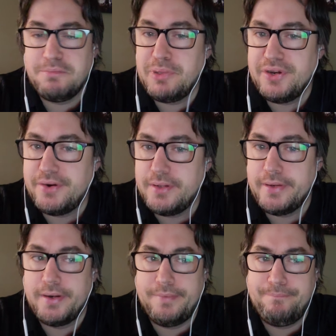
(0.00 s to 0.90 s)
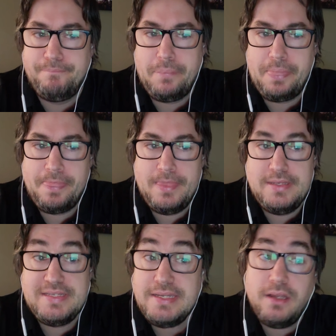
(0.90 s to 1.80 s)
bit earlier.
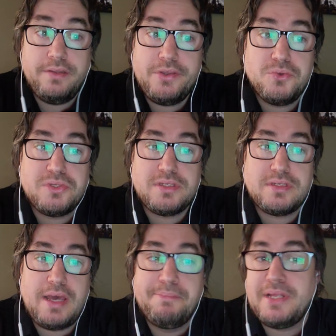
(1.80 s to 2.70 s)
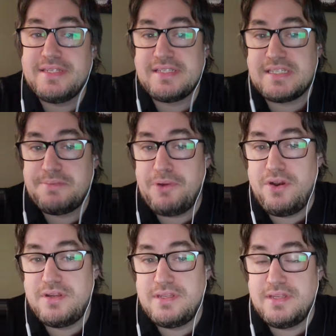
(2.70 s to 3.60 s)
Still, those unpleasant
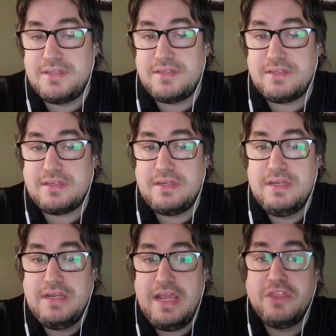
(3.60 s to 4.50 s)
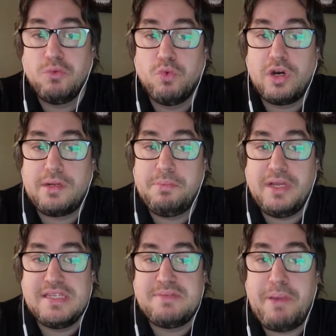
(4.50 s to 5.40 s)
experiences in the
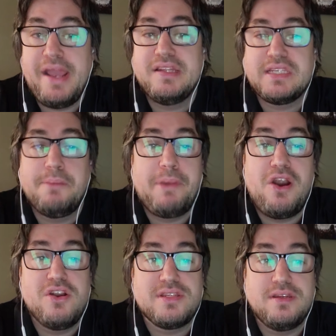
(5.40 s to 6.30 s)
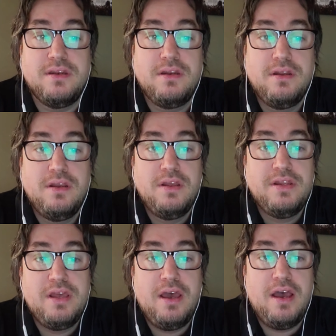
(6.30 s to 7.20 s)
workplace pale in comparison
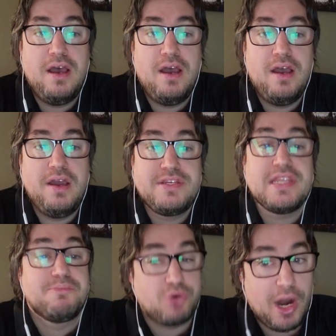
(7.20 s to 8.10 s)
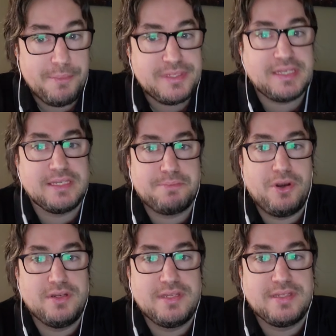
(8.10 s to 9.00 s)
to the promising
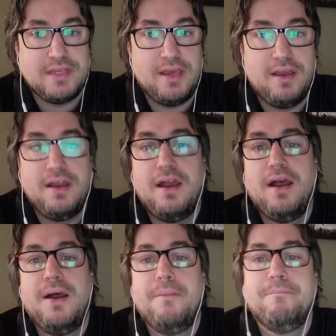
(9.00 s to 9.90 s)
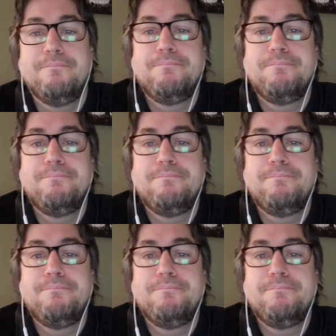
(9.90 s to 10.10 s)
experiences I'd